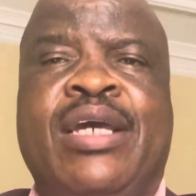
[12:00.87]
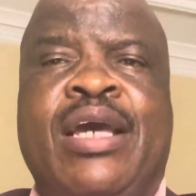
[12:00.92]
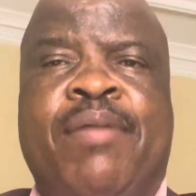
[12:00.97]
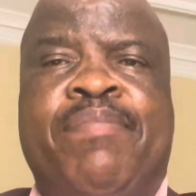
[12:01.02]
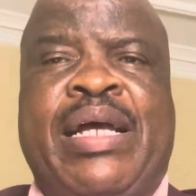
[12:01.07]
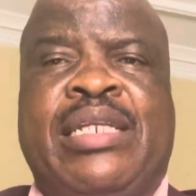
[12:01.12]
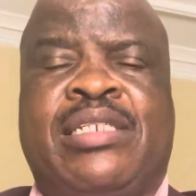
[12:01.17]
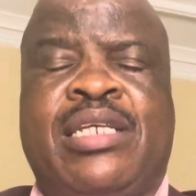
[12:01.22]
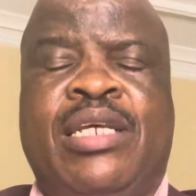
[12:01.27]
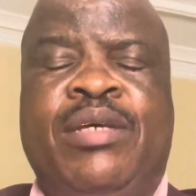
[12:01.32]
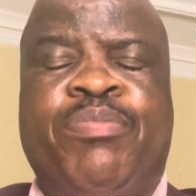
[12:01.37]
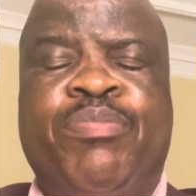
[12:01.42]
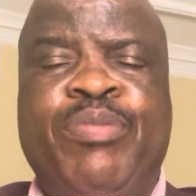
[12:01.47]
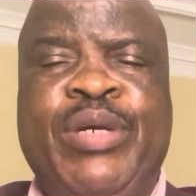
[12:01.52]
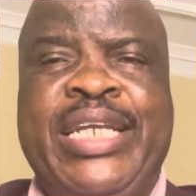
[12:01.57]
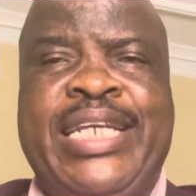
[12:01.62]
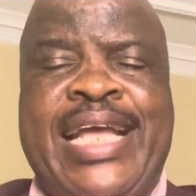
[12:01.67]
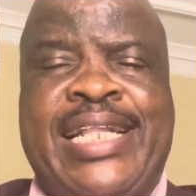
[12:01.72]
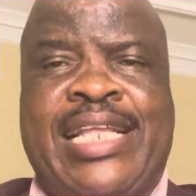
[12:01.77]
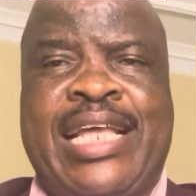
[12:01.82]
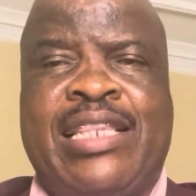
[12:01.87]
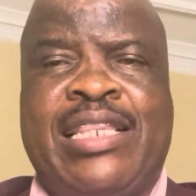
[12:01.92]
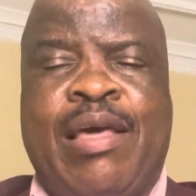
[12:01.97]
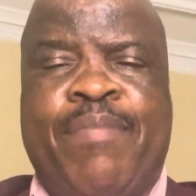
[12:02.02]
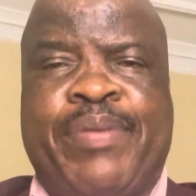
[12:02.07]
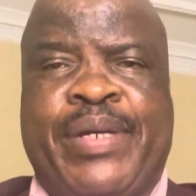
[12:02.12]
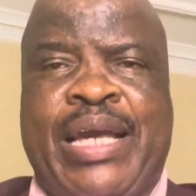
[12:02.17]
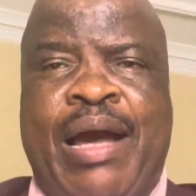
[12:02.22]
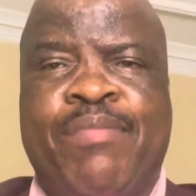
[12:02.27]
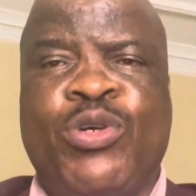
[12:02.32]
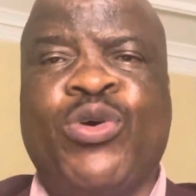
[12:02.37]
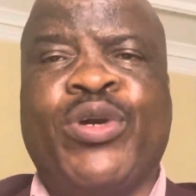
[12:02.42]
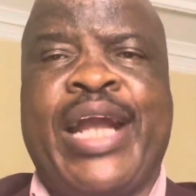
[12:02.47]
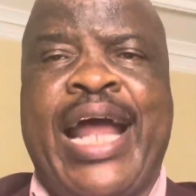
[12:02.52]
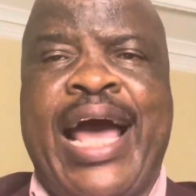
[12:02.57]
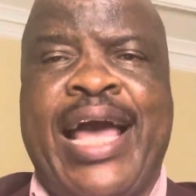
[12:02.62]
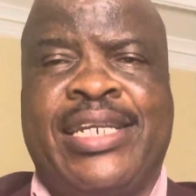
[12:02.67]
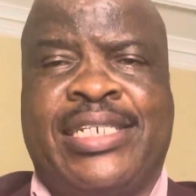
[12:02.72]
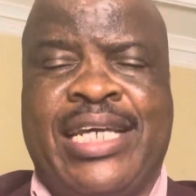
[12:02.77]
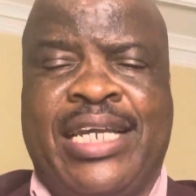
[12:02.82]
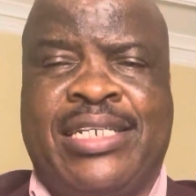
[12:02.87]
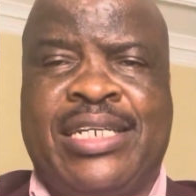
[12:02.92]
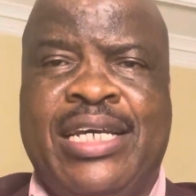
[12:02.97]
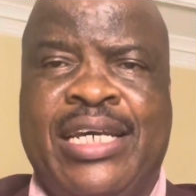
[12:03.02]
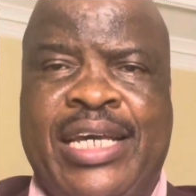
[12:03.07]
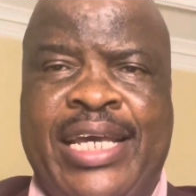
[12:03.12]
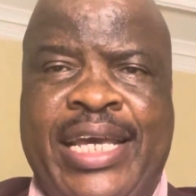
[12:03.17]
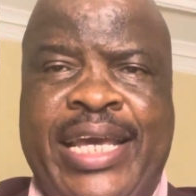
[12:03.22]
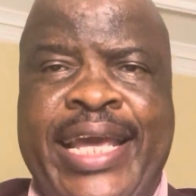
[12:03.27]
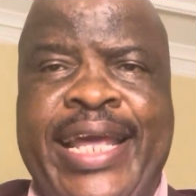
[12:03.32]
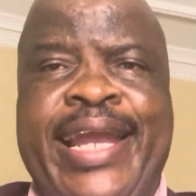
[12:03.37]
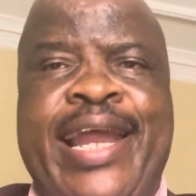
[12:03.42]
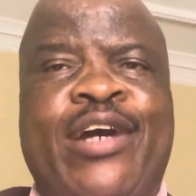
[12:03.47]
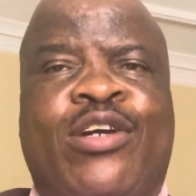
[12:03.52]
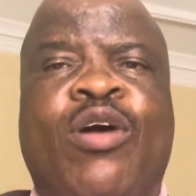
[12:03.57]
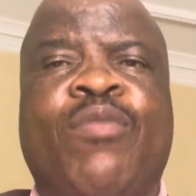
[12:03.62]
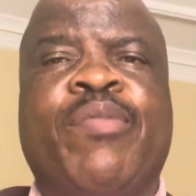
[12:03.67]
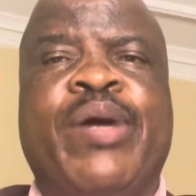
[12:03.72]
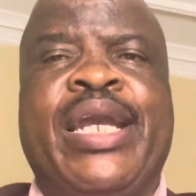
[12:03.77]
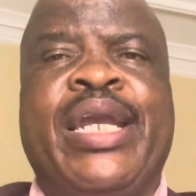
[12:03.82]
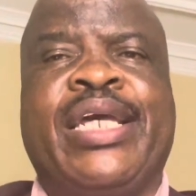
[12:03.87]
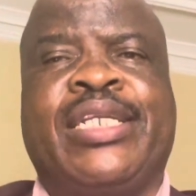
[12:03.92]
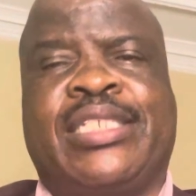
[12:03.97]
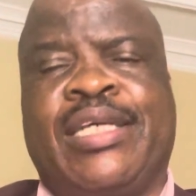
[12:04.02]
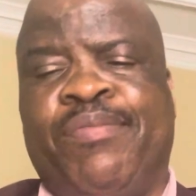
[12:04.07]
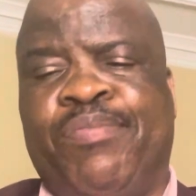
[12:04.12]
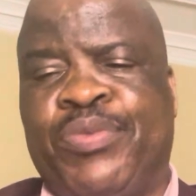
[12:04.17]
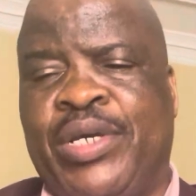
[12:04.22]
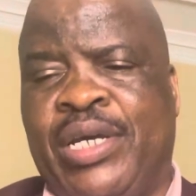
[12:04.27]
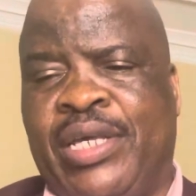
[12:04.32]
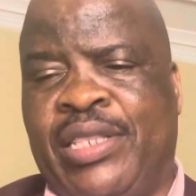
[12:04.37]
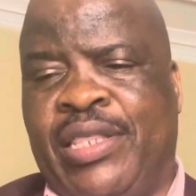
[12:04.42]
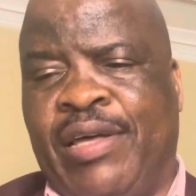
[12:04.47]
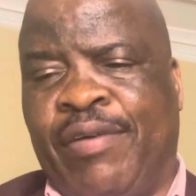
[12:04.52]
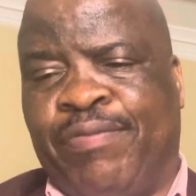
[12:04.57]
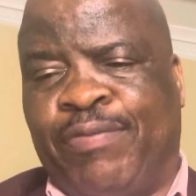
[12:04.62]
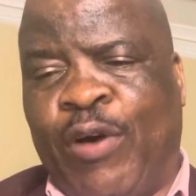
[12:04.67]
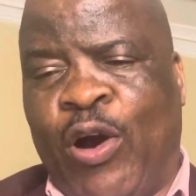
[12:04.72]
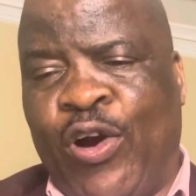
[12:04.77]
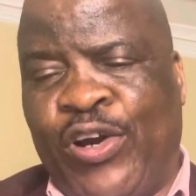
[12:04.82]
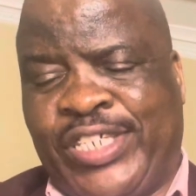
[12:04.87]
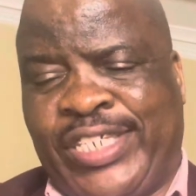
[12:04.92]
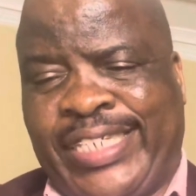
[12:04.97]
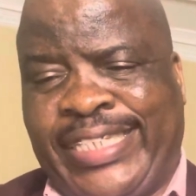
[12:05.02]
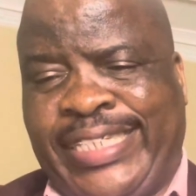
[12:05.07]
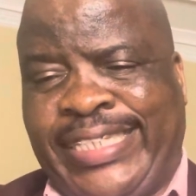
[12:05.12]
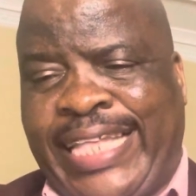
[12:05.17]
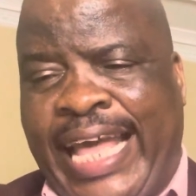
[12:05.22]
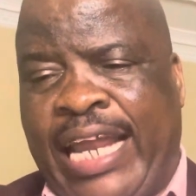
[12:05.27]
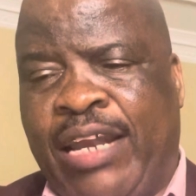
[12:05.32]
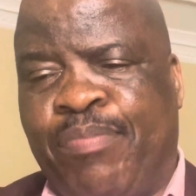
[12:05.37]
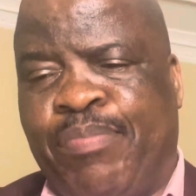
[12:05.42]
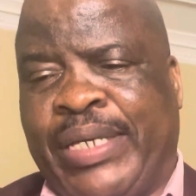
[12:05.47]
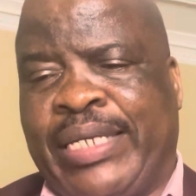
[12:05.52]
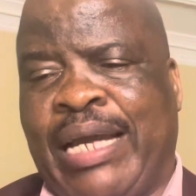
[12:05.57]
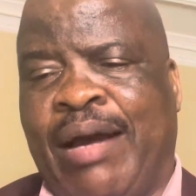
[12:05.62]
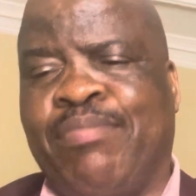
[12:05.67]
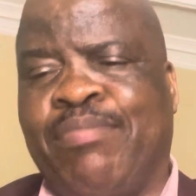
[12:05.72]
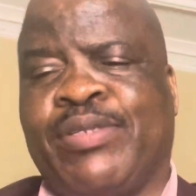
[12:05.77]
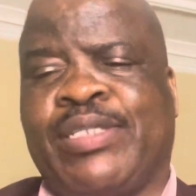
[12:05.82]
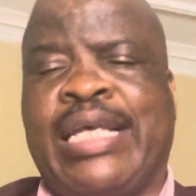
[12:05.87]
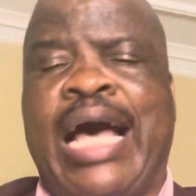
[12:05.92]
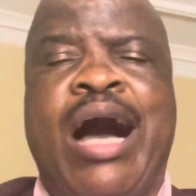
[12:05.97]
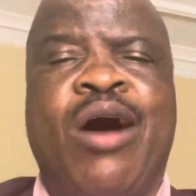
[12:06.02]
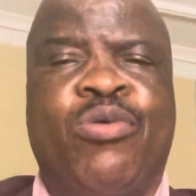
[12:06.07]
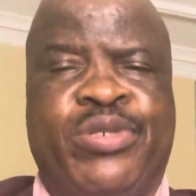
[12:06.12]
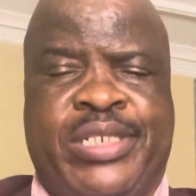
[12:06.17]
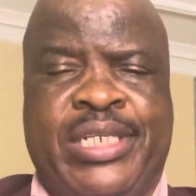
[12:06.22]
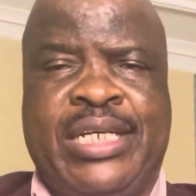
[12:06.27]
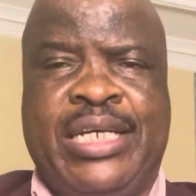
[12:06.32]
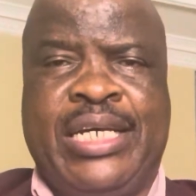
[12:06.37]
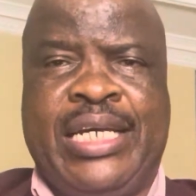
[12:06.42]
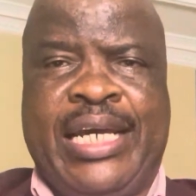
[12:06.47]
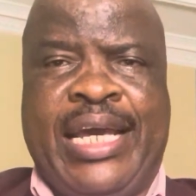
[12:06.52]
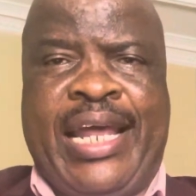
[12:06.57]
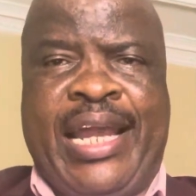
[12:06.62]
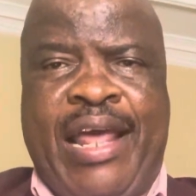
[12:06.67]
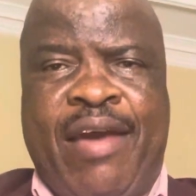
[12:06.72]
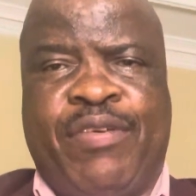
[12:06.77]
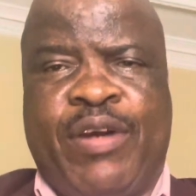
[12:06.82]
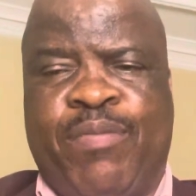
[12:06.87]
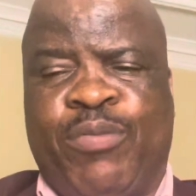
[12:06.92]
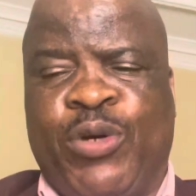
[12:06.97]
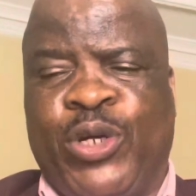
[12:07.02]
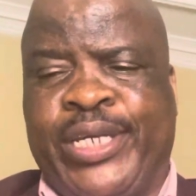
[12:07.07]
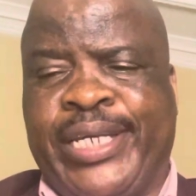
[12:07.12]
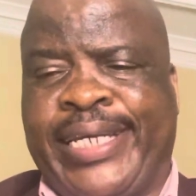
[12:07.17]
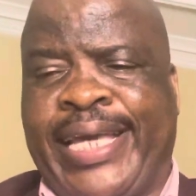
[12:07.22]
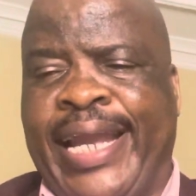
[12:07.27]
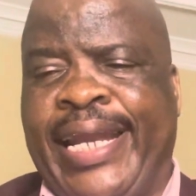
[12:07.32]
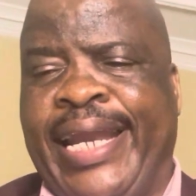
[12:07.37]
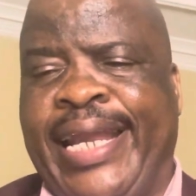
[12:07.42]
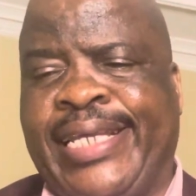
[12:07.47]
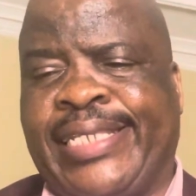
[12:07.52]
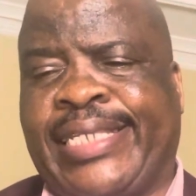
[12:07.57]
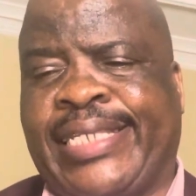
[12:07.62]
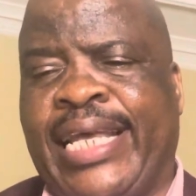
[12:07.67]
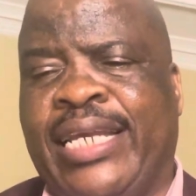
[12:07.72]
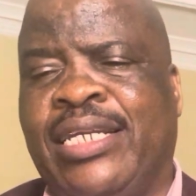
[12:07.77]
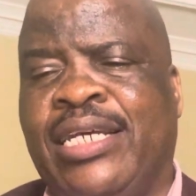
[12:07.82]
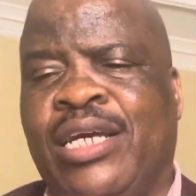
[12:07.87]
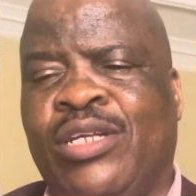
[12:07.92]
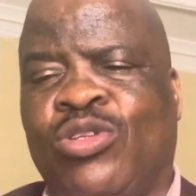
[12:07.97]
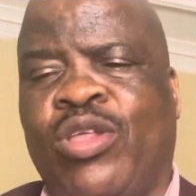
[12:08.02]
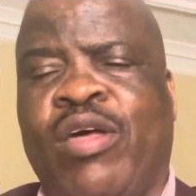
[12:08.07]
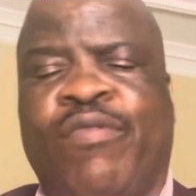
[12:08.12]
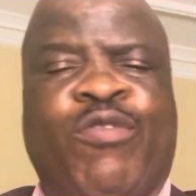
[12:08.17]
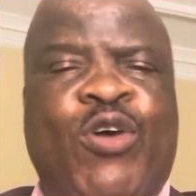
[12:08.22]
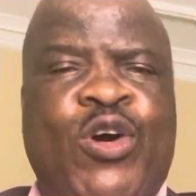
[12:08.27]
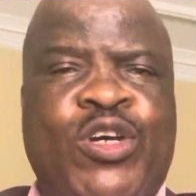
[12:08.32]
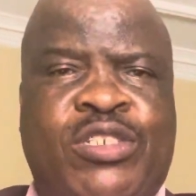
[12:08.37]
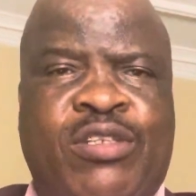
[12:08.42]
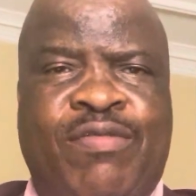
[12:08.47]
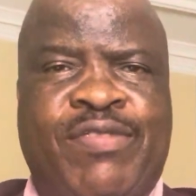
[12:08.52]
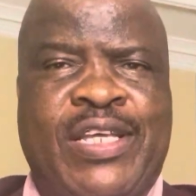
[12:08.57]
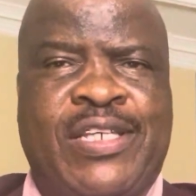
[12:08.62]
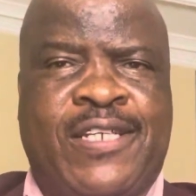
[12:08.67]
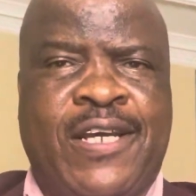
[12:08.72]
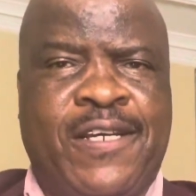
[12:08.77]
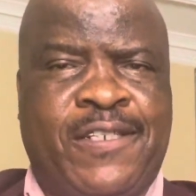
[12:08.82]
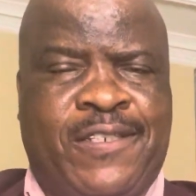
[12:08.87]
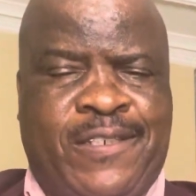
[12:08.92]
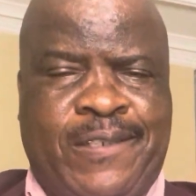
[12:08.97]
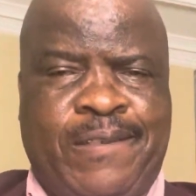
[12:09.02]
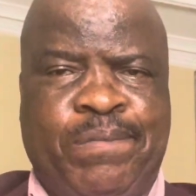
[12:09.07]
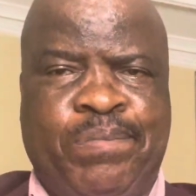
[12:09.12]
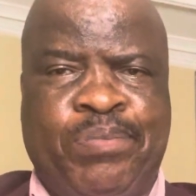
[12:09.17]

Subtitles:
But immediately they become united in a community, the voice then becomes sound, and everybody can listen to the voice of the church.